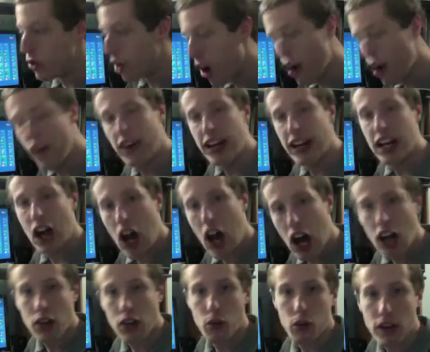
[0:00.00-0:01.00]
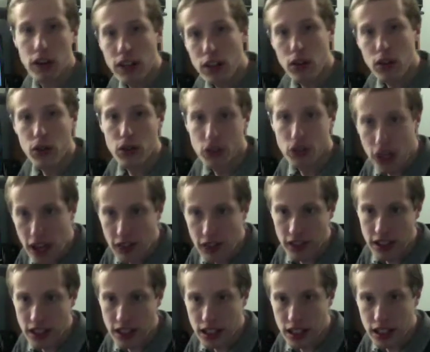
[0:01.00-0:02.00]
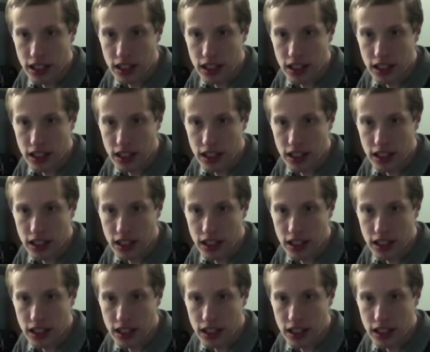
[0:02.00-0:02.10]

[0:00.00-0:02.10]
already on Windows 7,